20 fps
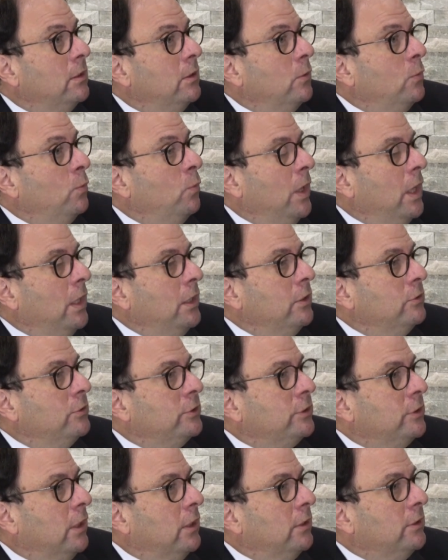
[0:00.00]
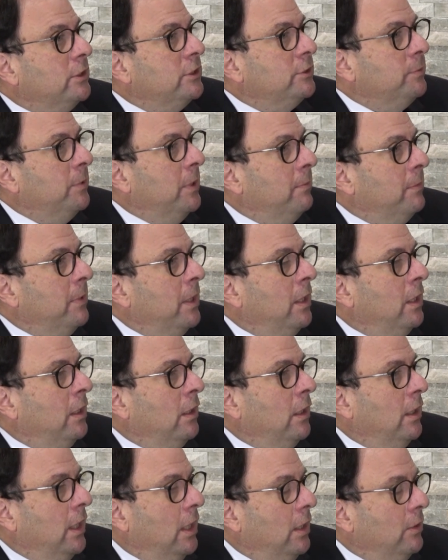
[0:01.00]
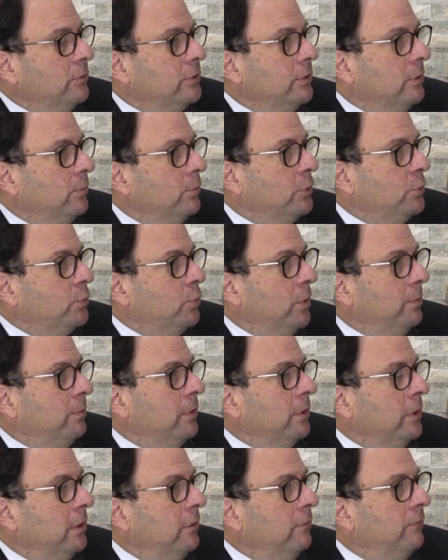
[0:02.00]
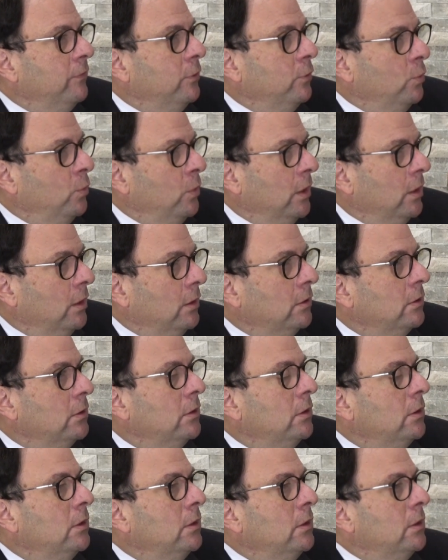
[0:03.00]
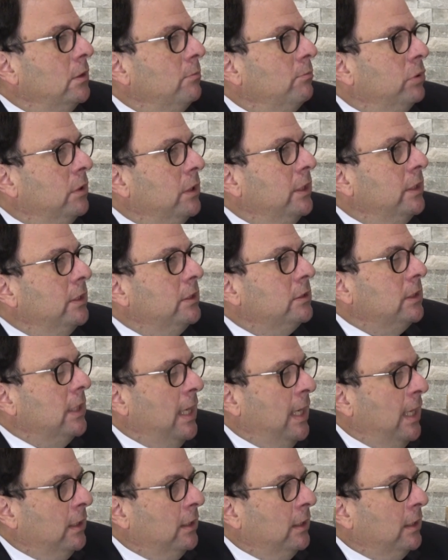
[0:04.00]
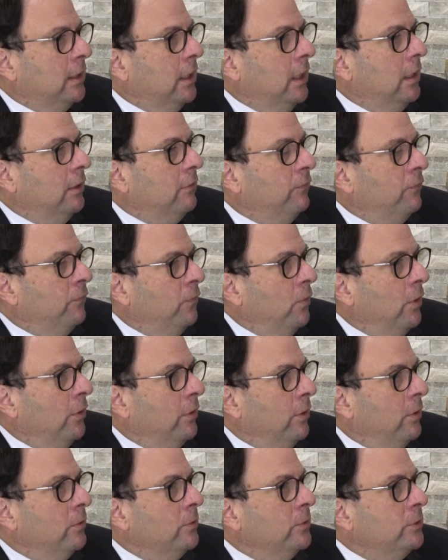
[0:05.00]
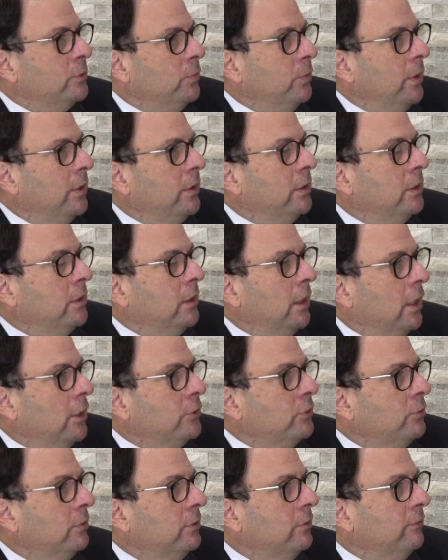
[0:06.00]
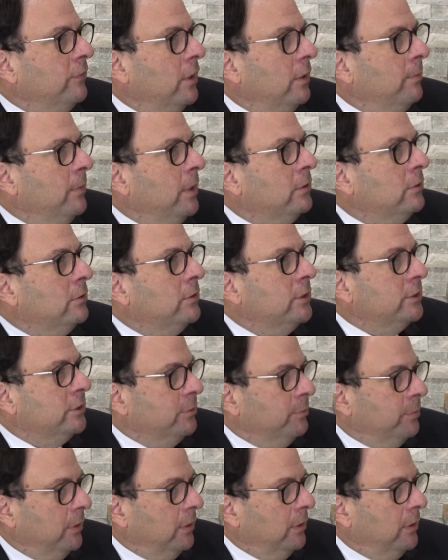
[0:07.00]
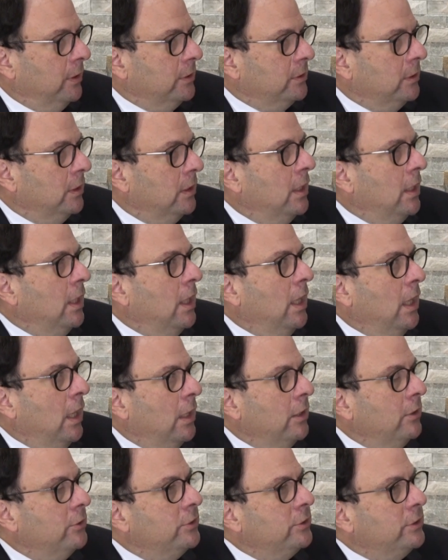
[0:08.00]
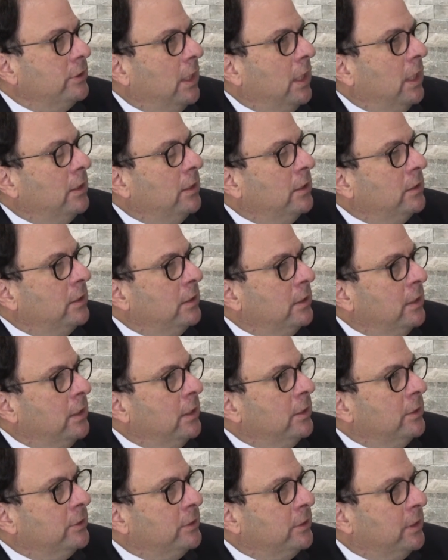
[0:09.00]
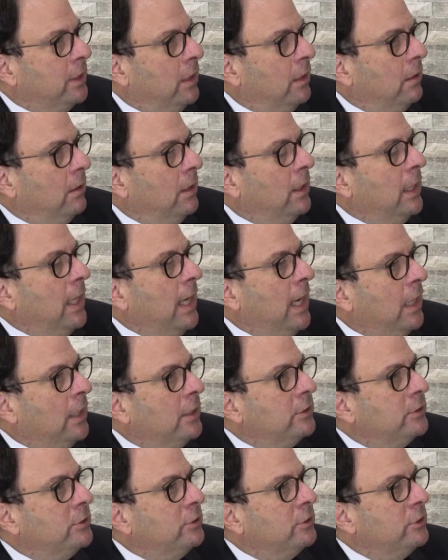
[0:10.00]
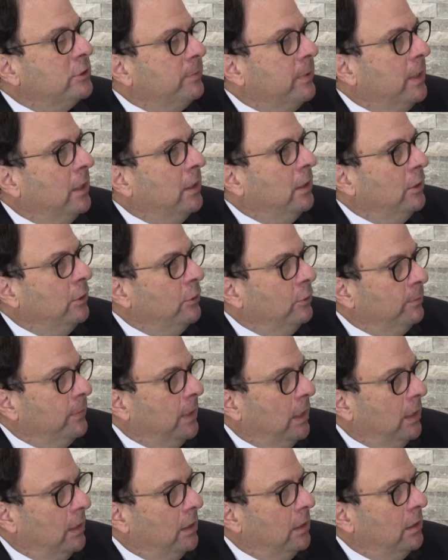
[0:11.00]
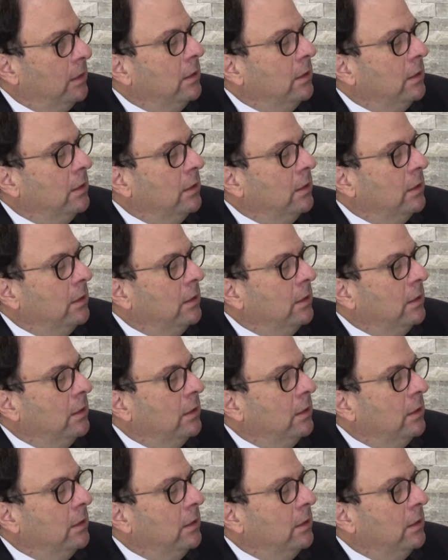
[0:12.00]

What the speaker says: when you start to spend money on housing, which we believe you will, please allocate for those with intellectual and developmental disabilities. Understand that the need is there, and as you're spending new money,